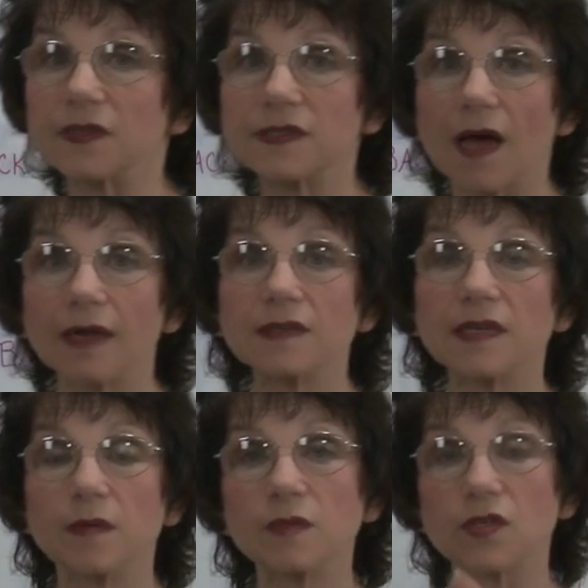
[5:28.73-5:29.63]
the side
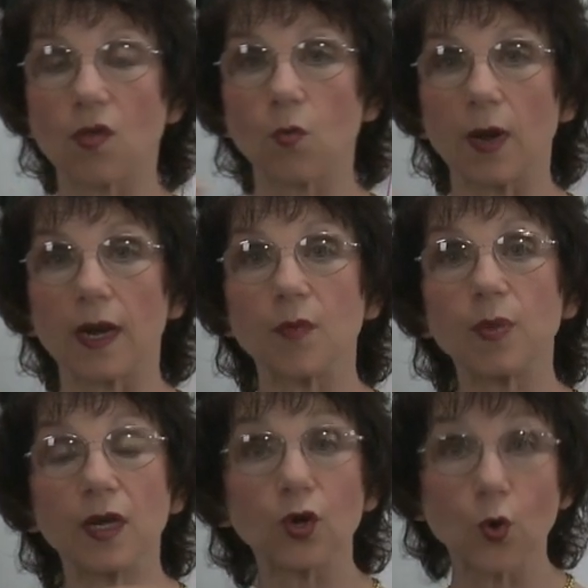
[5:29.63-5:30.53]
seam so that when I
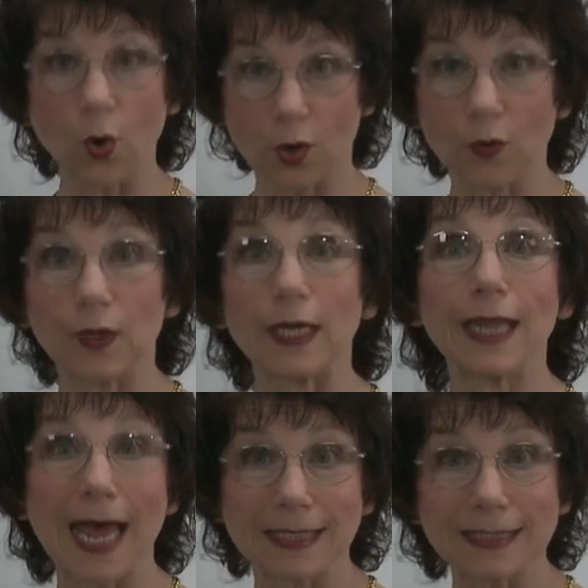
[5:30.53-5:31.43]
pin and quarter the
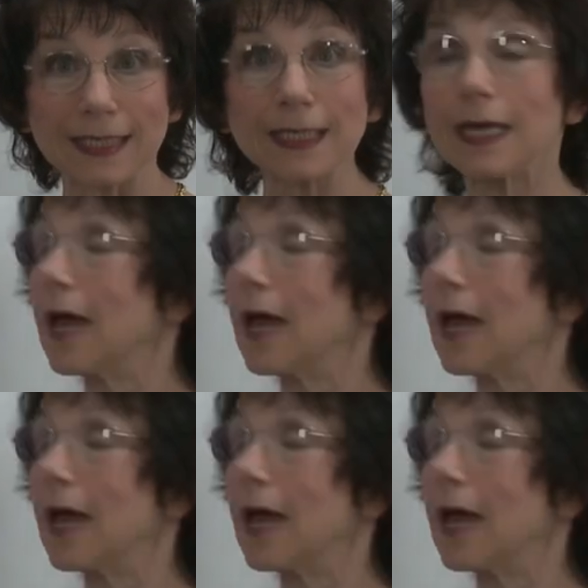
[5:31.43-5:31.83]
elastic,